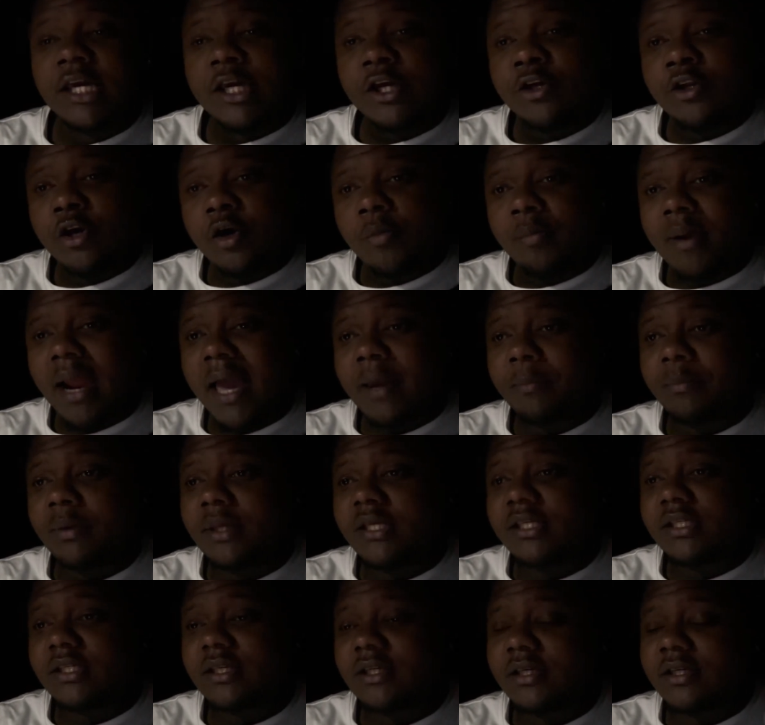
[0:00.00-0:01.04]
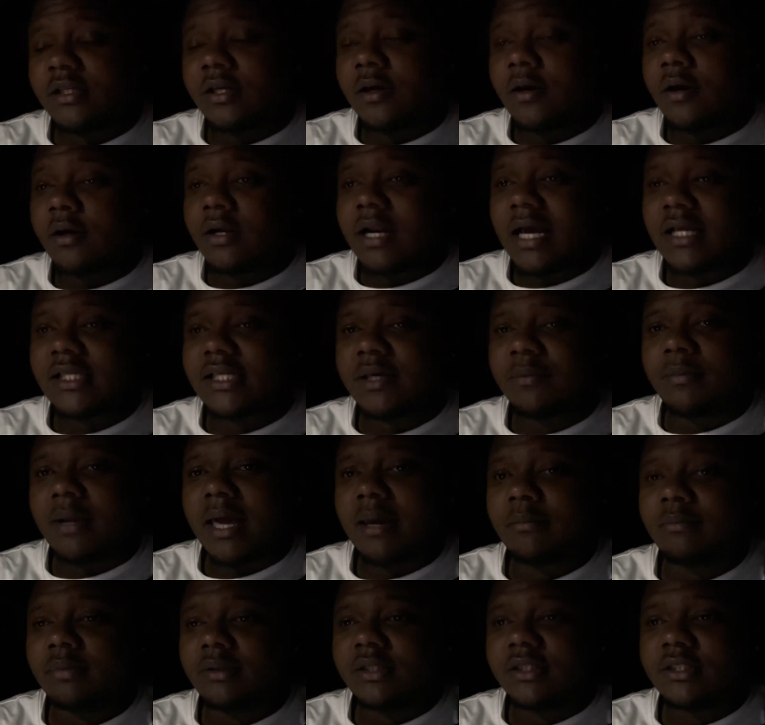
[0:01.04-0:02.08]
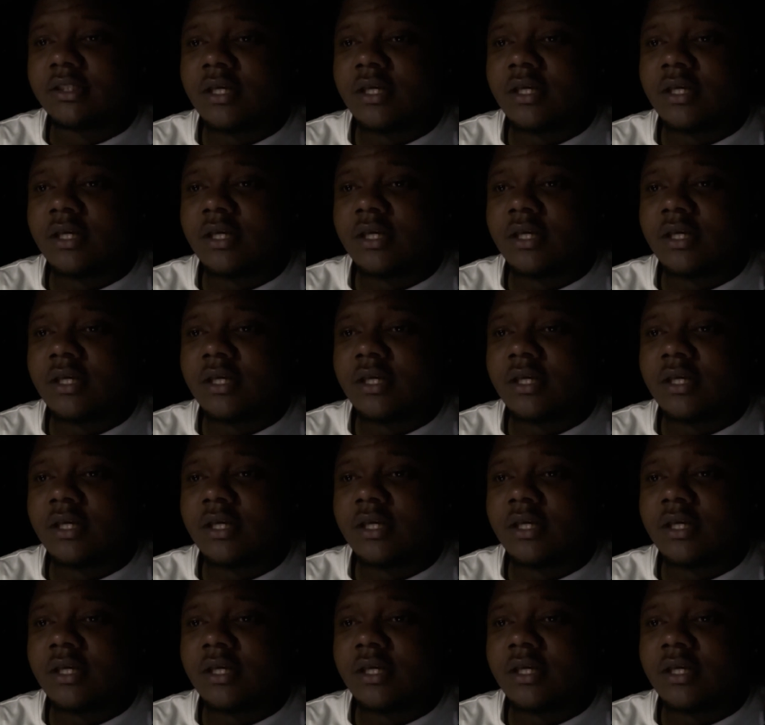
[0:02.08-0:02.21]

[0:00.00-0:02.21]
you know, Black Beach, no, not said Black Beach,